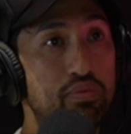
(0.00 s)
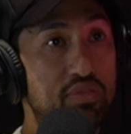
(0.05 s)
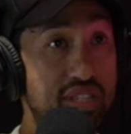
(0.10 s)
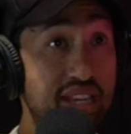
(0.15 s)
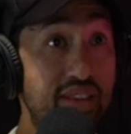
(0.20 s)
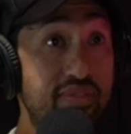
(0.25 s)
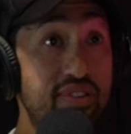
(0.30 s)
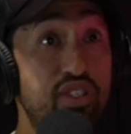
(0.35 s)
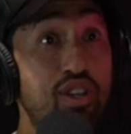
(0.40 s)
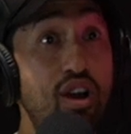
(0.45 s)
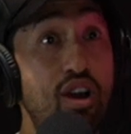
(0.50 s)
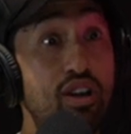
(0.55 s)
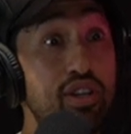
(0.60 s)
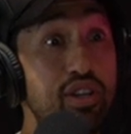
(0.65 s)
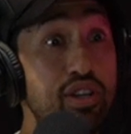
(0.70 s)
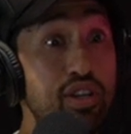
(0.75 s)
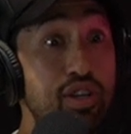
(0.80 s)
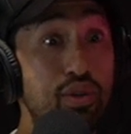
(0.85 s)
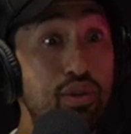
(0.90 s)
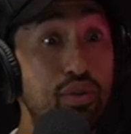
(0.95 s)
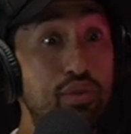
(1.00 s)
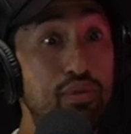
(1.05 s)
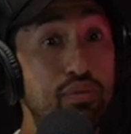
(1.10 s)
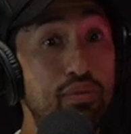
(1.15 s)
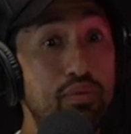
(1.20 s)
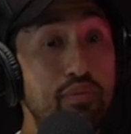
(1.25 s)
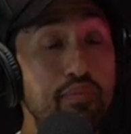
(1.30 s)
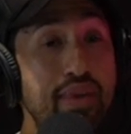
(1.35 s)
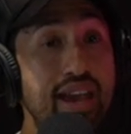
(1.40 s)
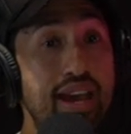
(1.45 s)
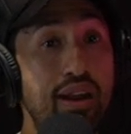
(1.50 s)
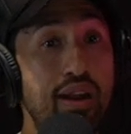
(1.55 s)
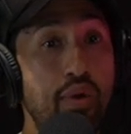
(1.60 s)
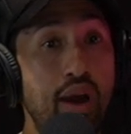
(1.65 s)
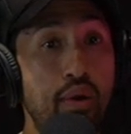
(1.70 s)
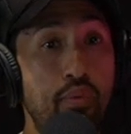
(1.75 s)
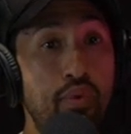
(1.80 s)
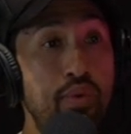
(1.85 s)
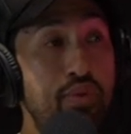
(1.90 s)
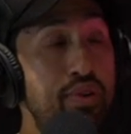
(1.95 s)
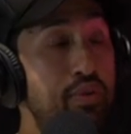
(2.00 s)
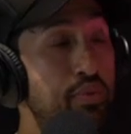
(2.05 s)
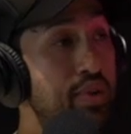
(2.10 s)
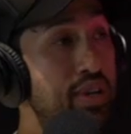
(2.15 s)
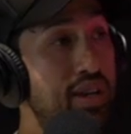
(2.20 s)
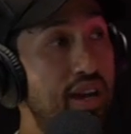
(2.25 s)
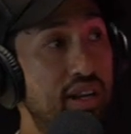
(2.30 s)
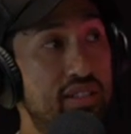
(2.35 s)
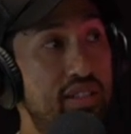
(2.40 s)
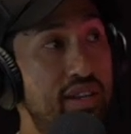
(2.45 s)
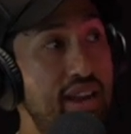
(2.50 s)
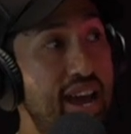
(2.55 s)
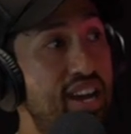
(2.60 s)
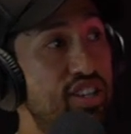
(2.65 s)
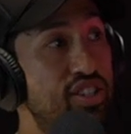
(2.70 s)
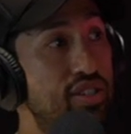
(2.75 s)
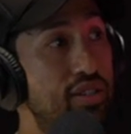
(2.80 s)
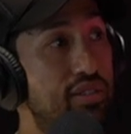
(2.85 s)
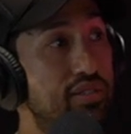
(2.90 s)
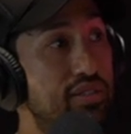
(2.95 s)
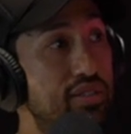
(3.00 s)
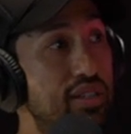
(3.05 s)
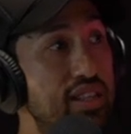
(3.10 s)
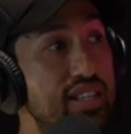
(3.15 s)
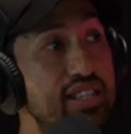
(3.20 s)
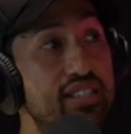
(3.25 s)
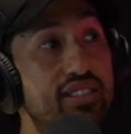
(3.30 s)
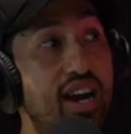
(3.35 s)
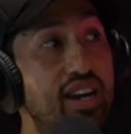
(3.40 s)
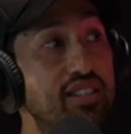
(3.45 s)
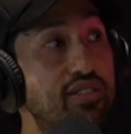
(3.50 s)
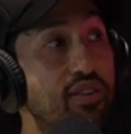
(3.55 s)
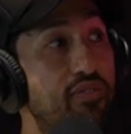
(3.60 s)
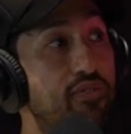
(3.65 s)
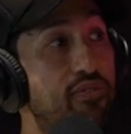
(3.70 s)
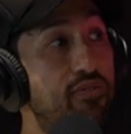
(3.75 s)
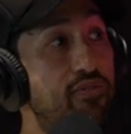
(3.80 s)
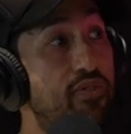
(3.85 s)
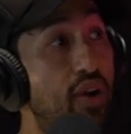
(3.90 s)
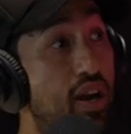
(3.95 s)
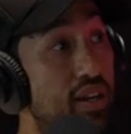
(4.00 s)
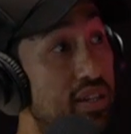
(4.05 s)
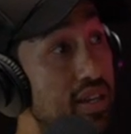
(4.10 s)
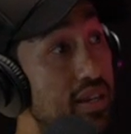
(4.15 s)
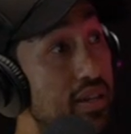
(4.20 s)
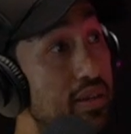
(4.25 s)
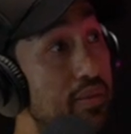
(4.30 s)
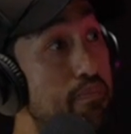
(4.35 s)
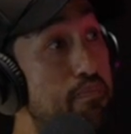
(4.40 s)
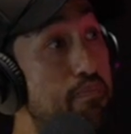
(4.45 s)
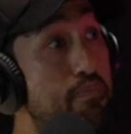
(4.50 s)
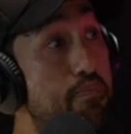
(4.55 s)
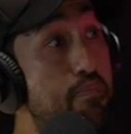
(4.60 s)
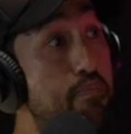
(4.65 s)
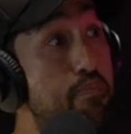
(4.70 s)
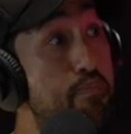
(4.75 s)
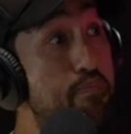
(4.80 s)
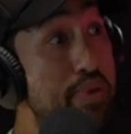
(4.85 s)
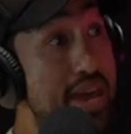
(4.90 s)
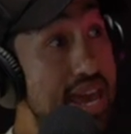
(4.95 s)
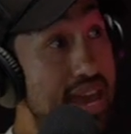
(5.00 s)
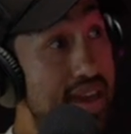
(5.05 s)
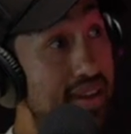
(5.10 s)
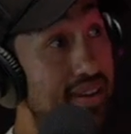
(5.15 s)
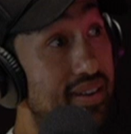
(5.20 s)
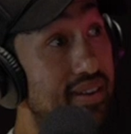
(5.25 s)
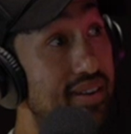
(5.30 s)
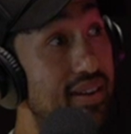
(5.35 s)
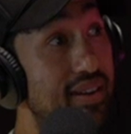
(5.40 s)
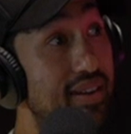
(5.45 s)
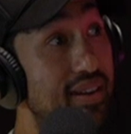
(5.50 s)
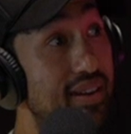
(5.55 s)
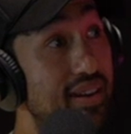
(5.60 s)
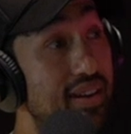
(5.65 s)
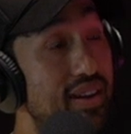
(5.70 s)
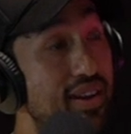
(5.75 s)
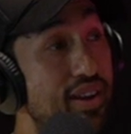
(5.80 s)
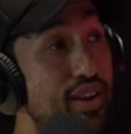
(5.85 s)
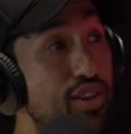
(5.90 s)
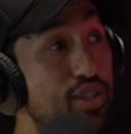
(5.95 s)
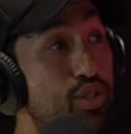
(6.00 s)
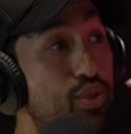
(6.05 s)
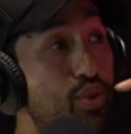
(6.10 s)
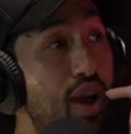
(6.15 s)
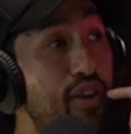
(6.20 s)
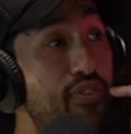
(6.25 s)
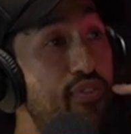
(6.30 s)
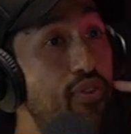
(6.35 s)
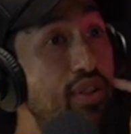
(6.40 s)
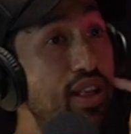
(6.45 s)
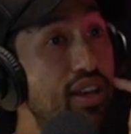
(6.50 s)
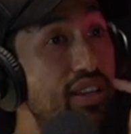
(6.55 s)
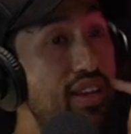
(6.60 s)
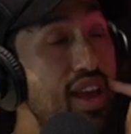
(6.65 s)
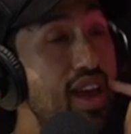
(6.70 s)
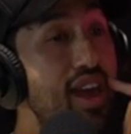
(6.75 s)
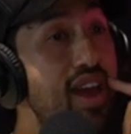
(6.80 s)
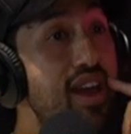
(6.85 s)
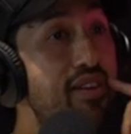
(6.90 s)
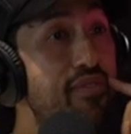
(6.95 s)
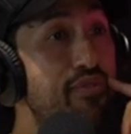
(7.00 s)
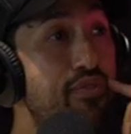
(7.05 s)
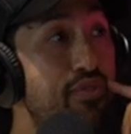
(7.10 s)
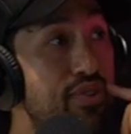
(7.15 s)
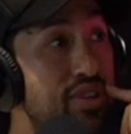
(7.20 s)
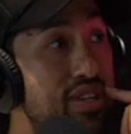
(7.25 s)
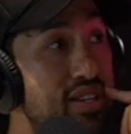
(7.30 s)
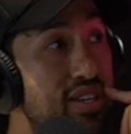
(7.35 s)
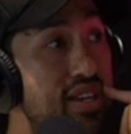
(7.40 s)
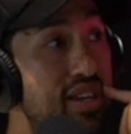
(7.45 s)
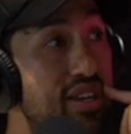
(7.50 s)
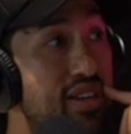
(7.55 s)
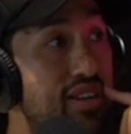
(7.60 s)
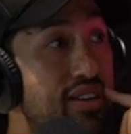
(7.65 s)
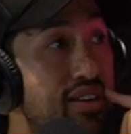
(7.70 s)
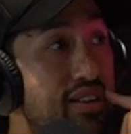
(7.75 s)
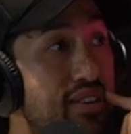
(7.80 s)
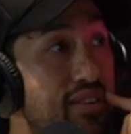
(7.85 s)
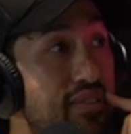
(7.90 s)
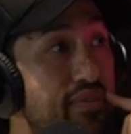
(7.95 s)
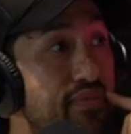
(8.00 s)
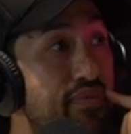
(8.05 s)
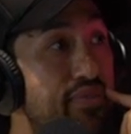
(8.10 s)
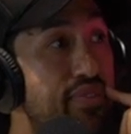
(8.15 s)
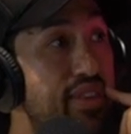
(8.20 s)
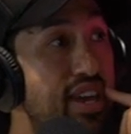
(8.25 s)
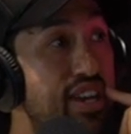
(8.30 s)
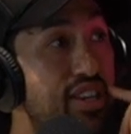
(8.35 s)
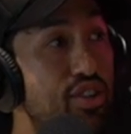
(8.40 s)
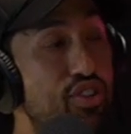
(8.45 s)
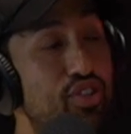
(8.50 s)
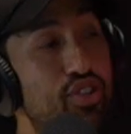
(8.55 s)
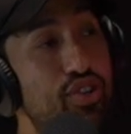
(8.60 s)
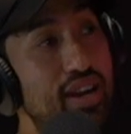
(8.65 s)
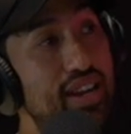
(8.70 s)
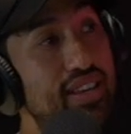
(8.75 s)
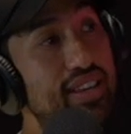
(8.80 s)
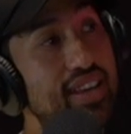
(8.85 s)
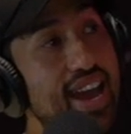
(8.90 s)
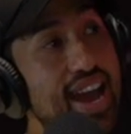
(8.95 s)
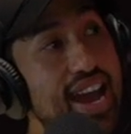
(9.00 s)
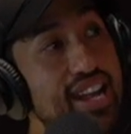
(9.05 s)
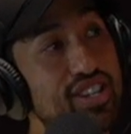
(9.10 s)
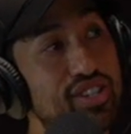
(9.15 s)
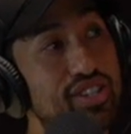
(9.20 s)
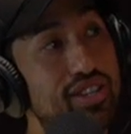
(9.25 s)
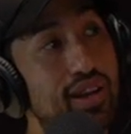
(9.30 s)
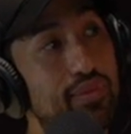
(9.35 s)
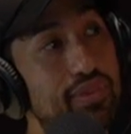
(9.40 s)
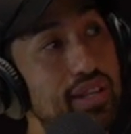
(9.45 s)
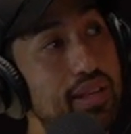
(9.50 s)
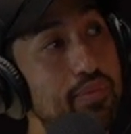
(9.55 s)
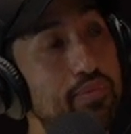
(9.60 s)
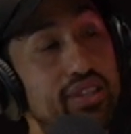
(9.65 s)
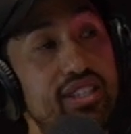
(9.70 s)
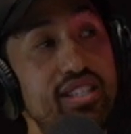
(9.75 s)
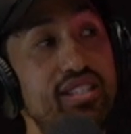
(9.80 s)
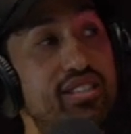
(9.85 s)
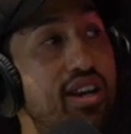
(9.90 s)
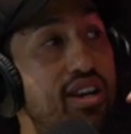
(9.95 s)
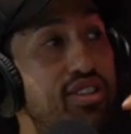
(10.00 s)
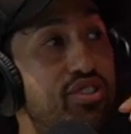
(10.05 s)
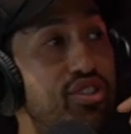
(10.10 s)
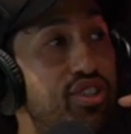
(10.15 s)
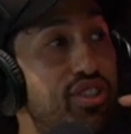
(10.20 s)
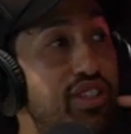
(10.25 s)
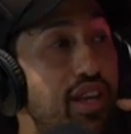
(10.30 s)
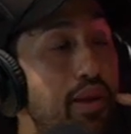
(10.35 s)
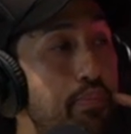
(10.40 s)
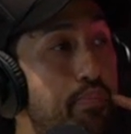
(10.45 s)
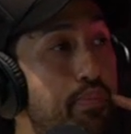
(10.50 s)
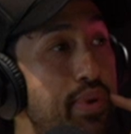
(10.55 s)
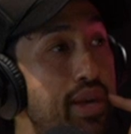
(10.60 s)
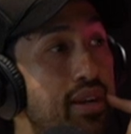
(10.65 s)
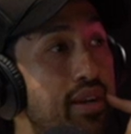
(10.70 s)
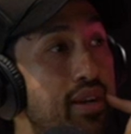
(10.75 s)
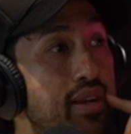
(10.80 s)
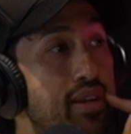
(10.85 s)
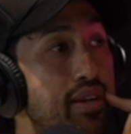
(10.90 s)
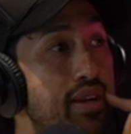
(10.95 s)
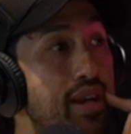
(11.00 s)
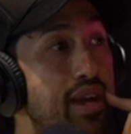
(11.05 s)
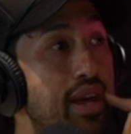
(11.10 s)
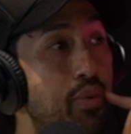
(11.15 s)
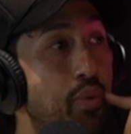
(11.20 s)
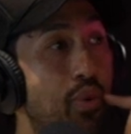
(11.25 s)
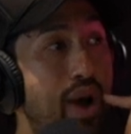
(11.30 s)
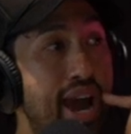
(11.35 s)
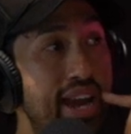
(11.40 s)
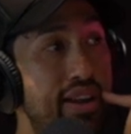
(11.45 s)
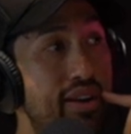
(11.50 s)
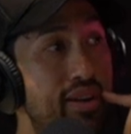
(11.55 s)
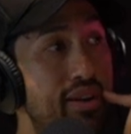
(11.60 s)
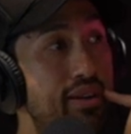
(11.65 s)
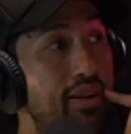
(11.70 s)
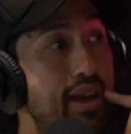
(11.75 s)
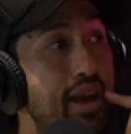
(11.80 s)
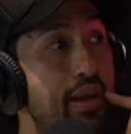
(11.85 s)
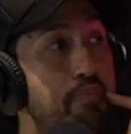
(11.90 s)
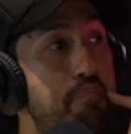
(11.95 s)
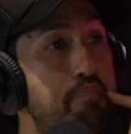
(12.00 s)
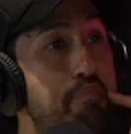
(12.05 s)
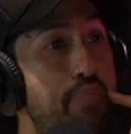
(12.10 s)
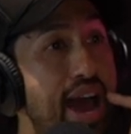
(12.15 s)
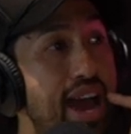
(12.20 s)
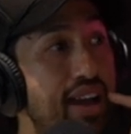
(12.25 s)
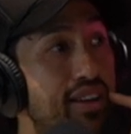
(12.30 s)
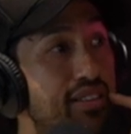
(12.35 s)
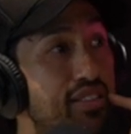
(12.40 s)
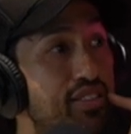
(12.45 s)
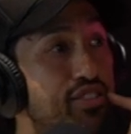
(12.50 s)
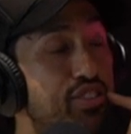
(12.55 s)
even talking to you, man, we we got to nationals and these guys are fucking they're big. ridiculous. So I feel like every year like Every you're trying to catch something, but these guys just get bigger and wider and back. And